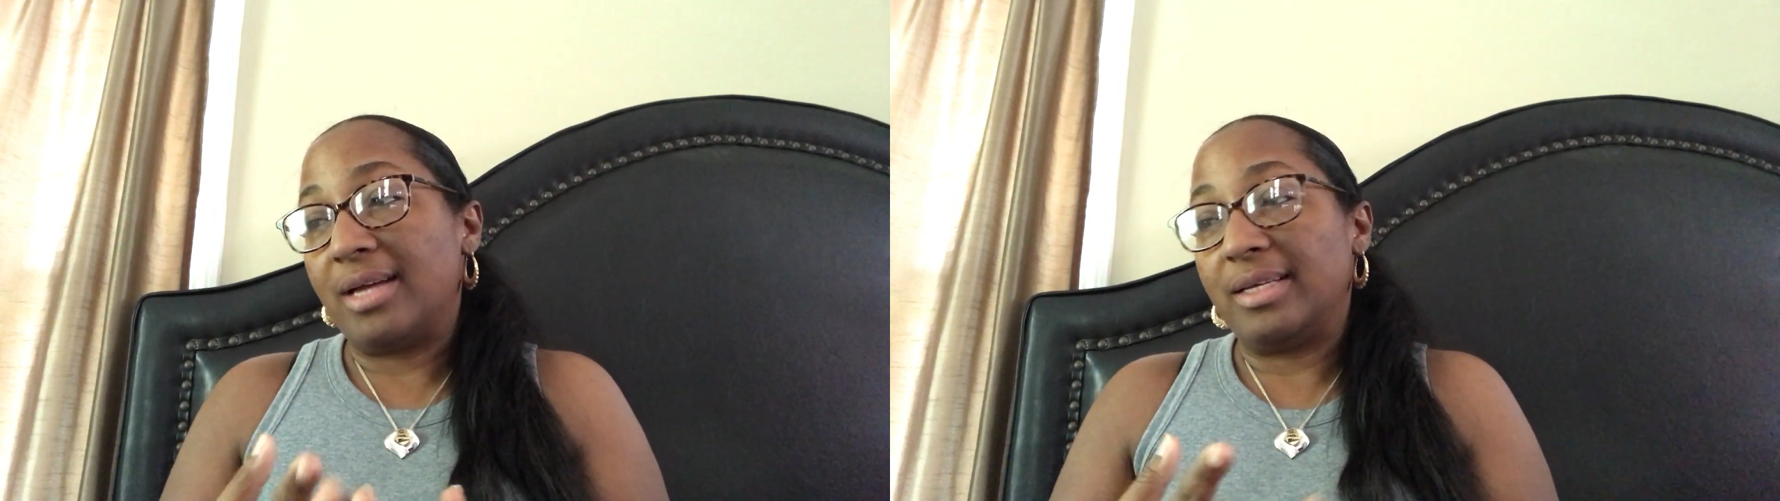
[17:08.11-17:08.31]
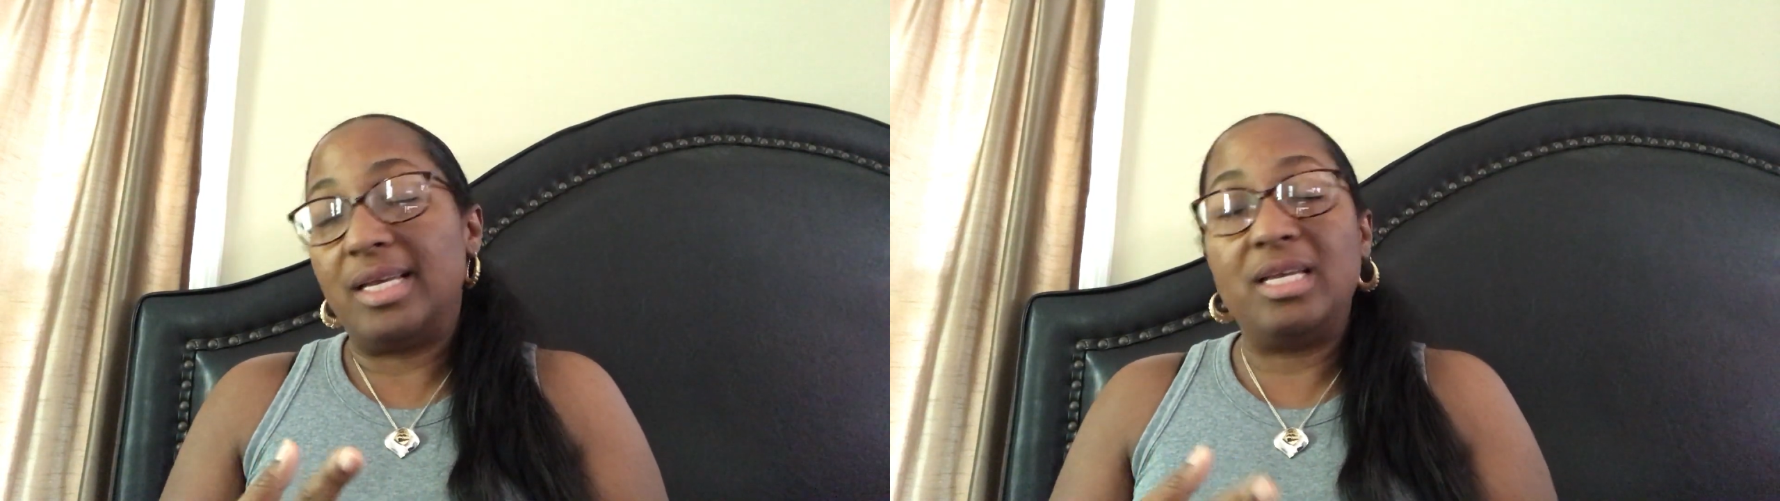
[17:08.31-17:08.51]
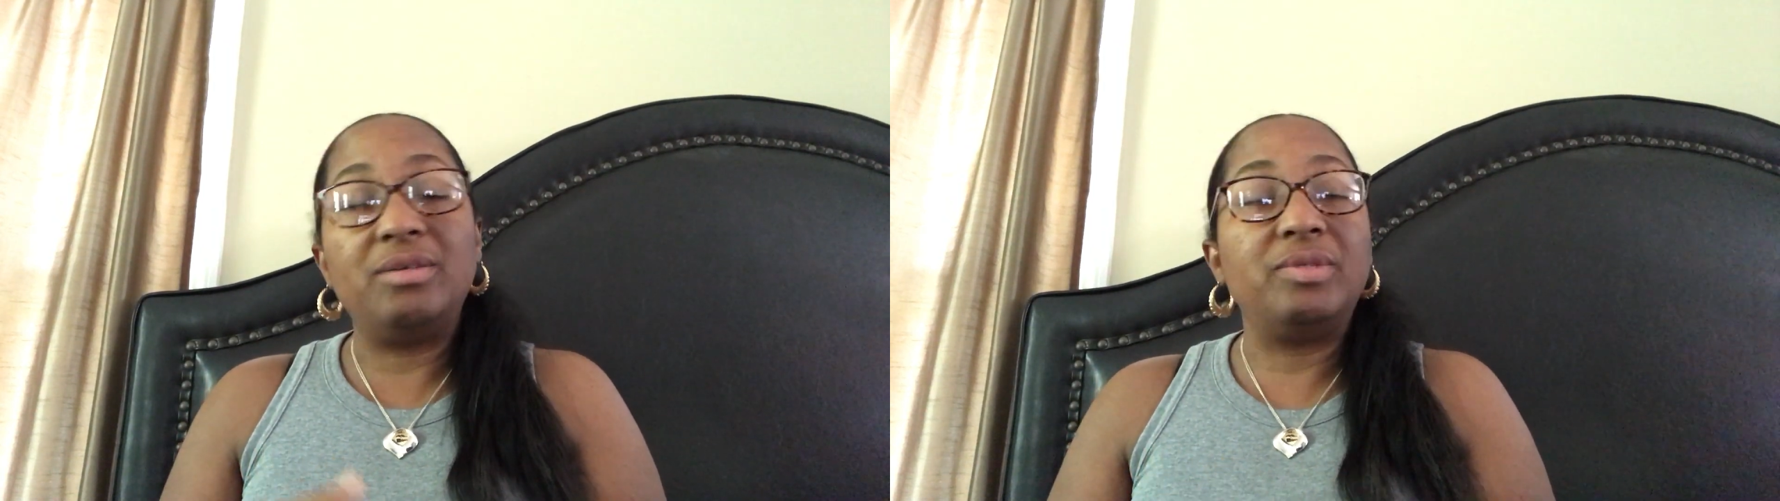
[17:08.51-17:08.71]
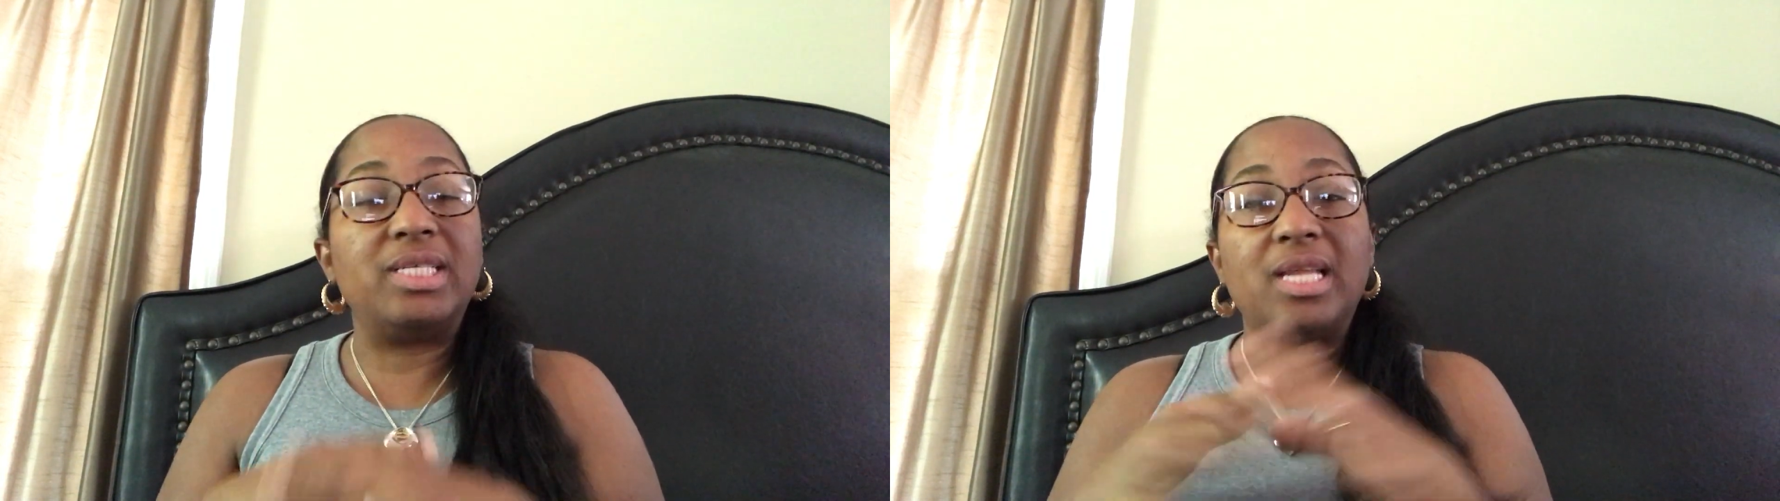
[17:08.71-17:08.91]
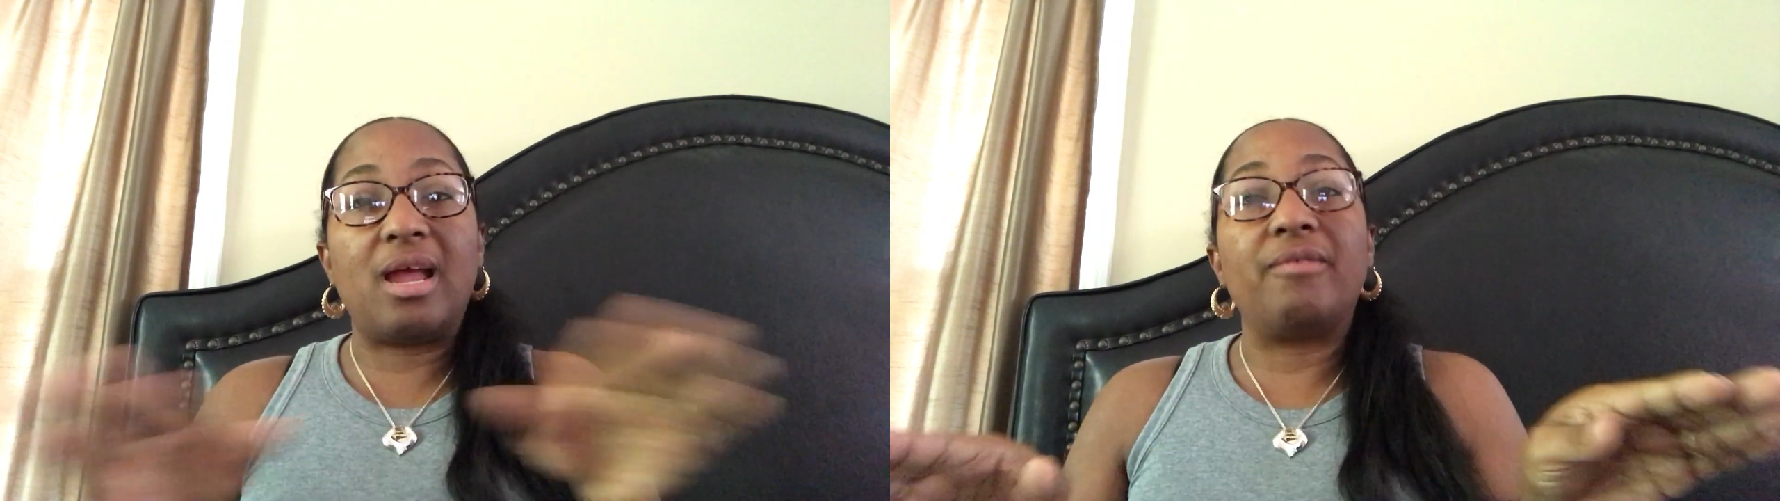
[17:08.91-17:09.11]
He
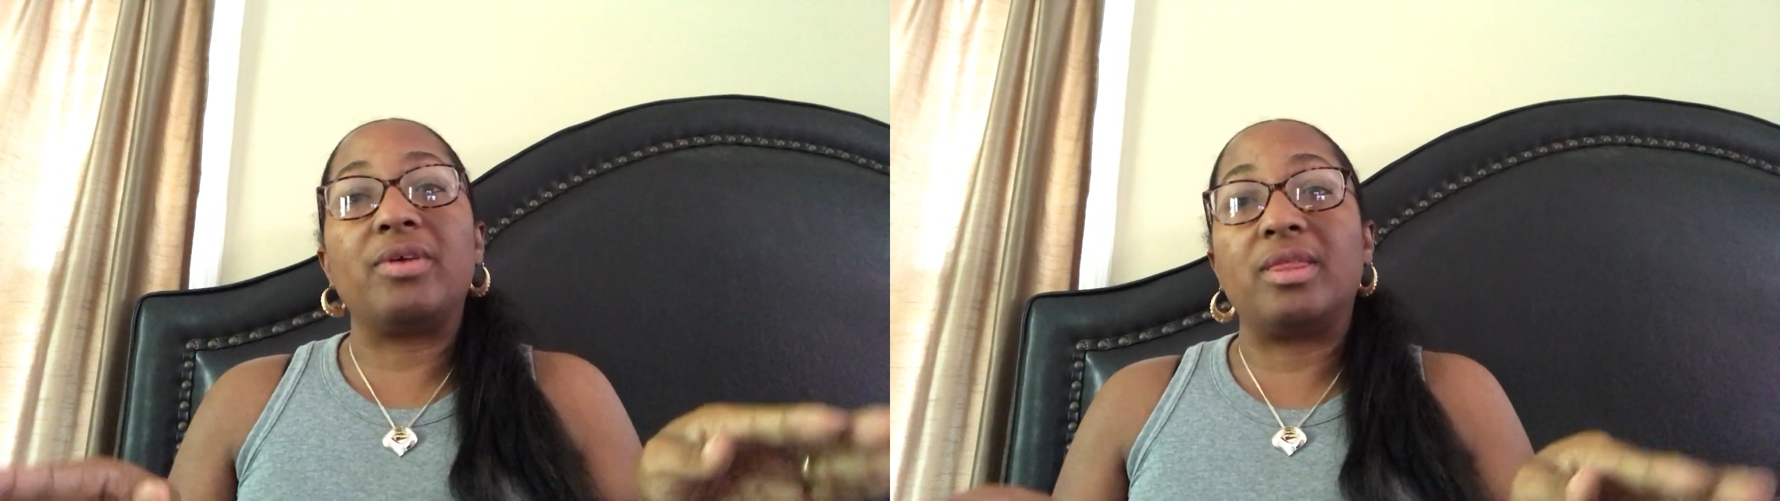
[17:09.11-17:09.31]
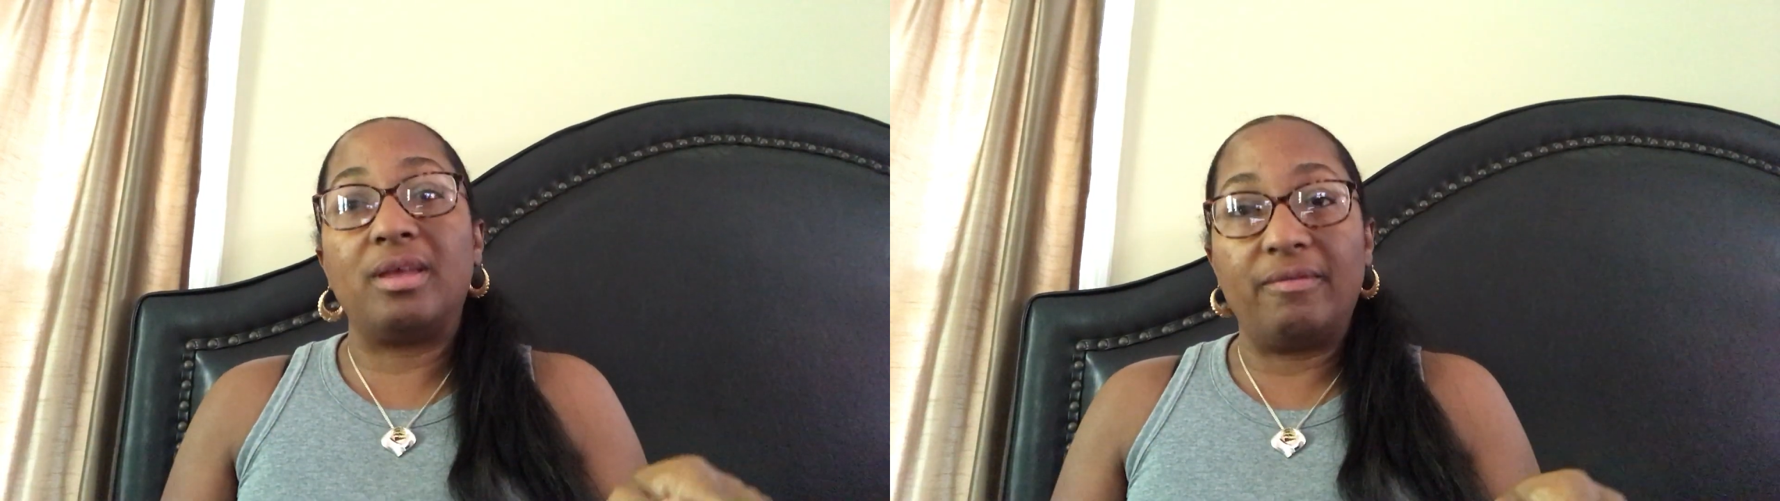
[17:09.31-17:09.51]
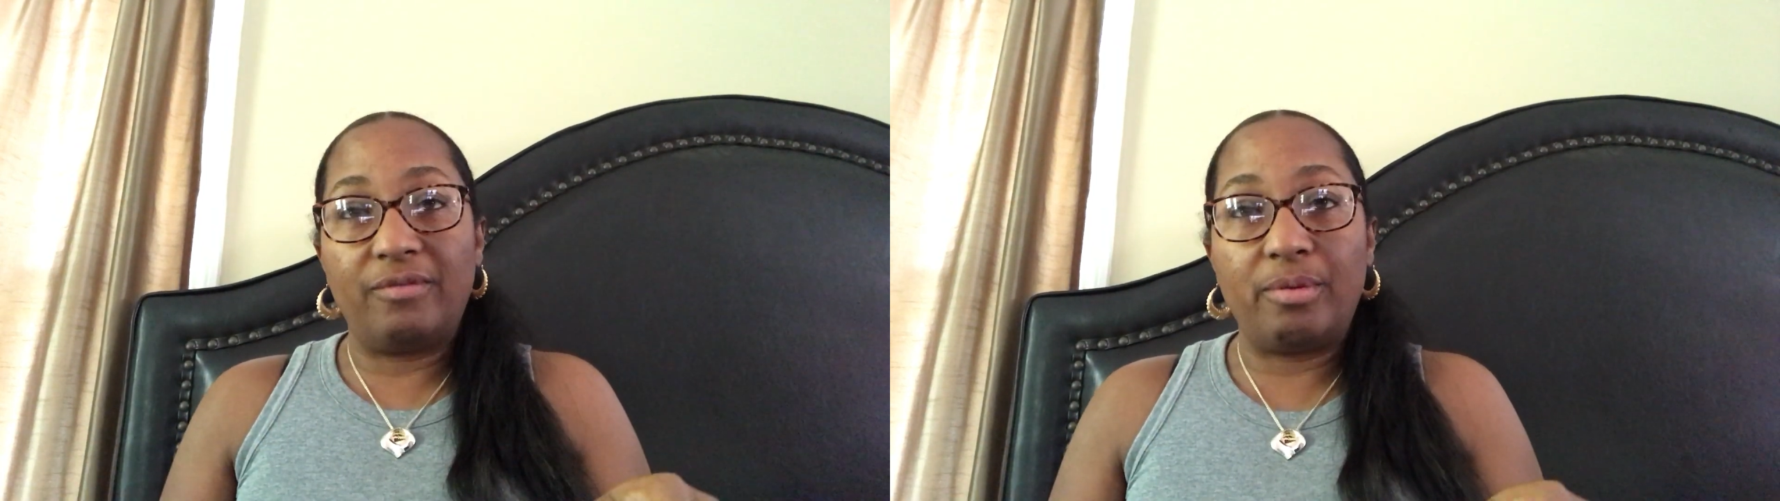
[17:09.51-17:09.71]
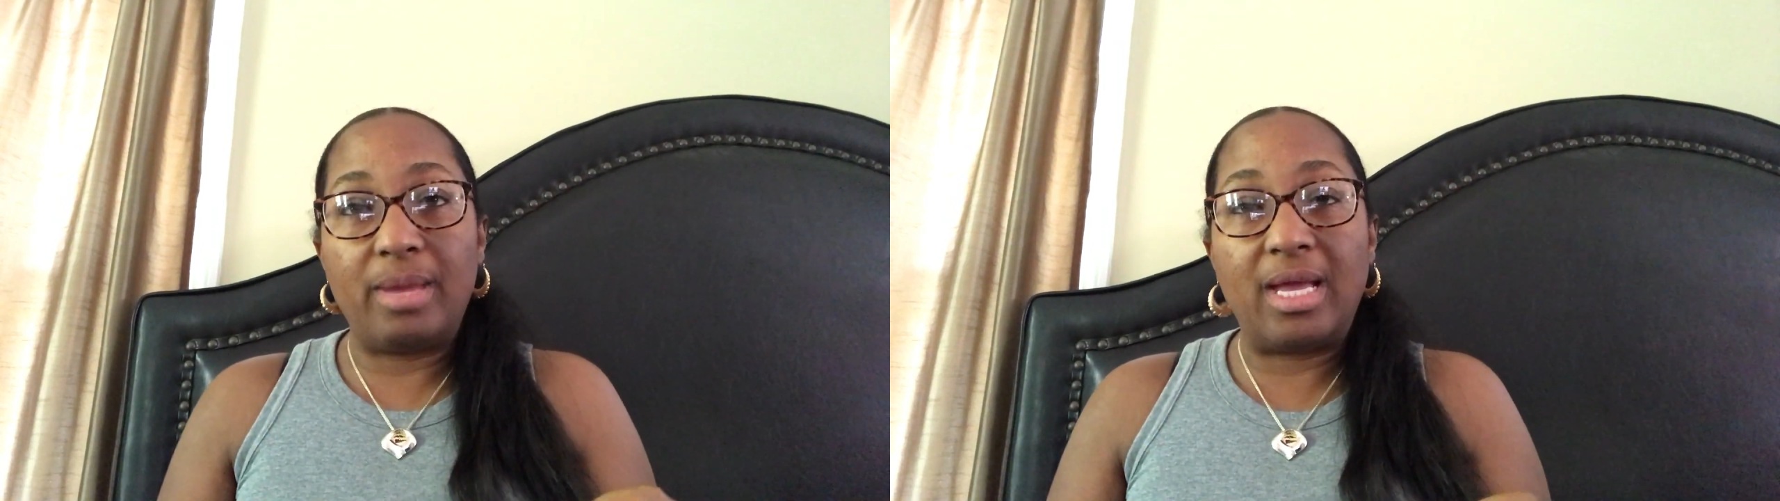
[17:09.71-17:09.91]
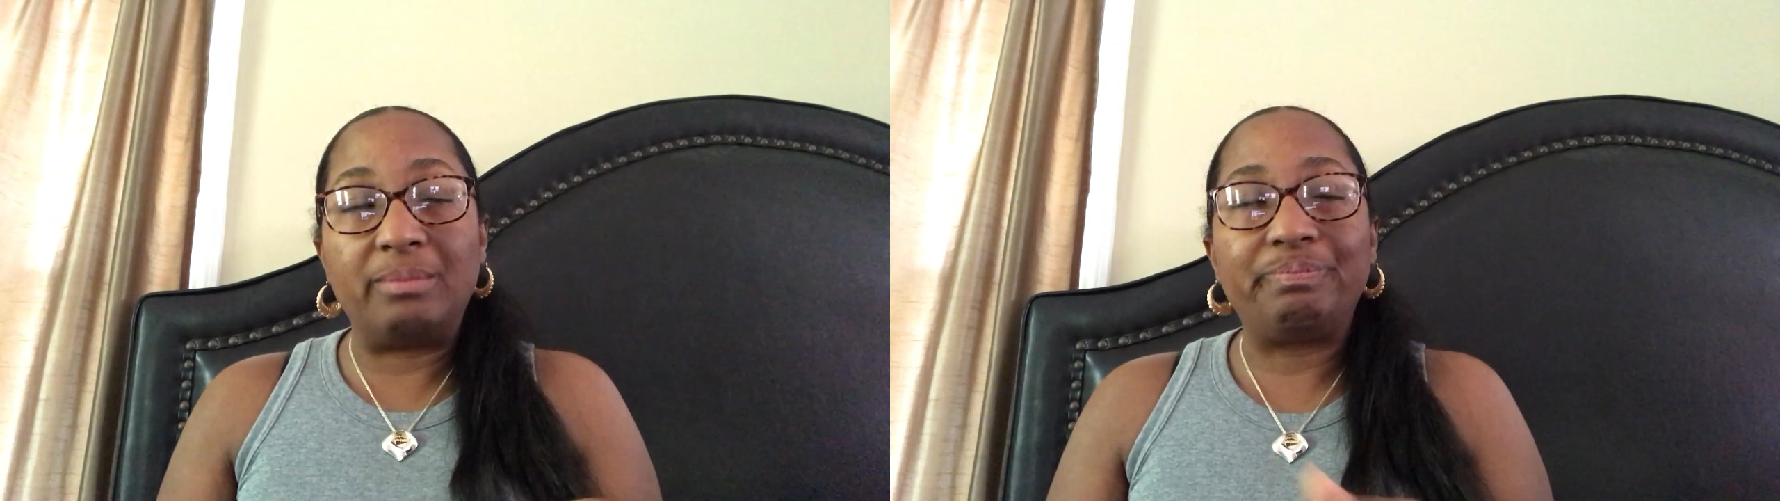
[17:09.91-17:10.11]
did everything for
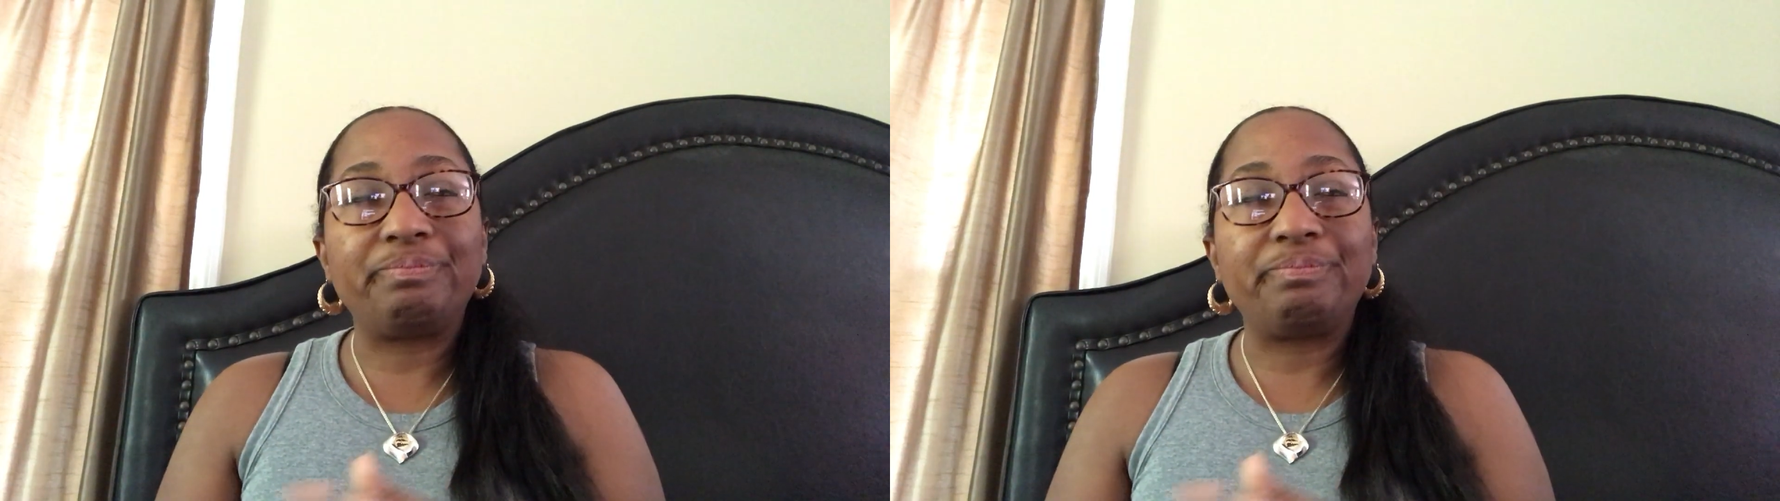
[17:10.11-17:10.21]
me.